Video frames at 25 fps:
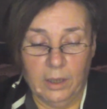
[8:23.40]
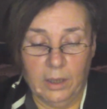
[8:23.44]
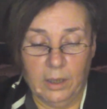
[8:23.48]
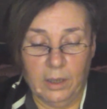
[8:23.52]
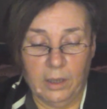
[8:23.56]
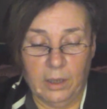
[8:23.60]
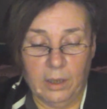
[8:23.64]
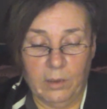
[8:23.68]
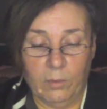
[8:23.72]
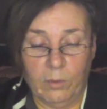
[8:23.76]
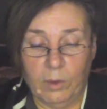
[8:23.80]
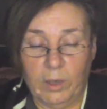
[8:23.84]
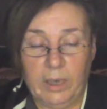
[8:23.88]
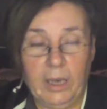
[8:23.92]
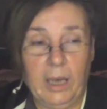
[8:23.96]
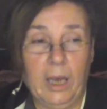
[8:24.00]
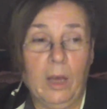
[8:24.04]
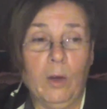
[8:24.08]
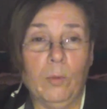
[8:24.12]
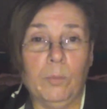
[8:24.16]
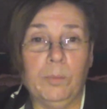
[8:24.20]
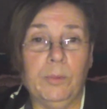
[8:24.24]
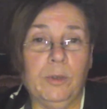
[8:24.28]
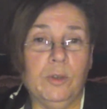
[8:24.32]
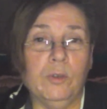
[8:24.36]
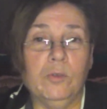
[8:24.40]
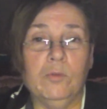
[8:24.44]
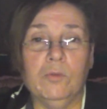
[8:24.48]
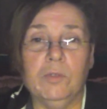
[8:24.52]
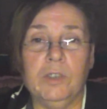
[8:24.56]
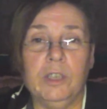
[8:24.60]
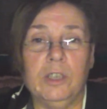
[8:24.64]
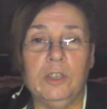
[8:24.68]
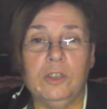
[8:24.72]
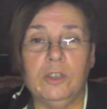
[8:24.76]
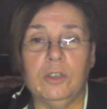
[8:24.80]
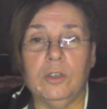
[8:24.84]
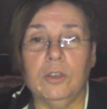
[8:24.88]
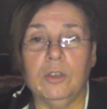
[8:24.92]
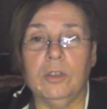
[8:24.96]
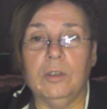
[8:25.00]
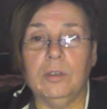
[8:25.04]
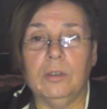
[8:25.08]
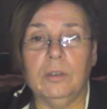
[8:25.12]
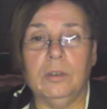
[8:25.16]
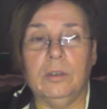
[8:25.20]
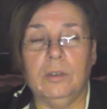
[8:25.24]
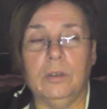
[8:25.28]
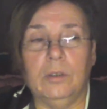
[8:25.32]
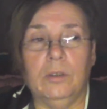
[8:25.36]
want to help you reach
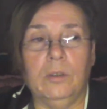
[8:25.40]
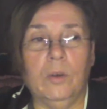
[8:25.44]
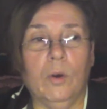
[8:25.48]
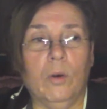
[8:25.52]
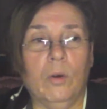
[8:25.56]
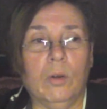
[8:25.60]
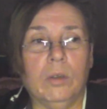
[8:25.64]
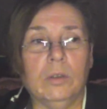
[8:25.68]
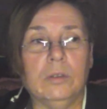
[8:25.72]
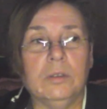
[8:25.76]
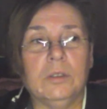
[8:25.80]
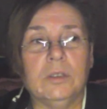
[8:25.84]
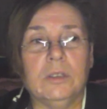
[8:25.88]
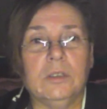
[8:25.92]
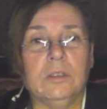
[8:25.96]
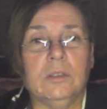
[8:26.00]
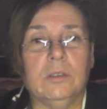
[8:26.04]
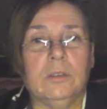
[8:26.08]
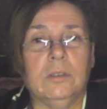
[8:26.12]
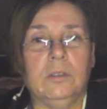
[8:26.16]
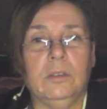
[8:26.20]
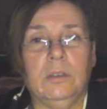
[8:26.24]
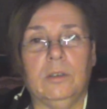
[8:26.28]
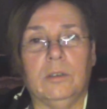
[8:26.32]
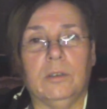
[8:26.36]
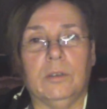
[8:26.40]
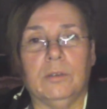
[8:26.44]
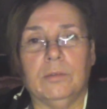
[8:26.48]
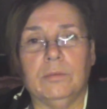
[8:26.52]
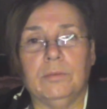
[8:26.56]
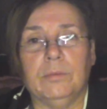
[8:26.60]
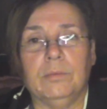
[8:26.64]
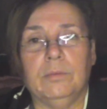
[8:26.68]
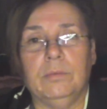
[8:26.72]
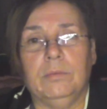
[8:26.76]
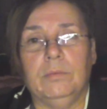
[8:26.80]
your goals, you know.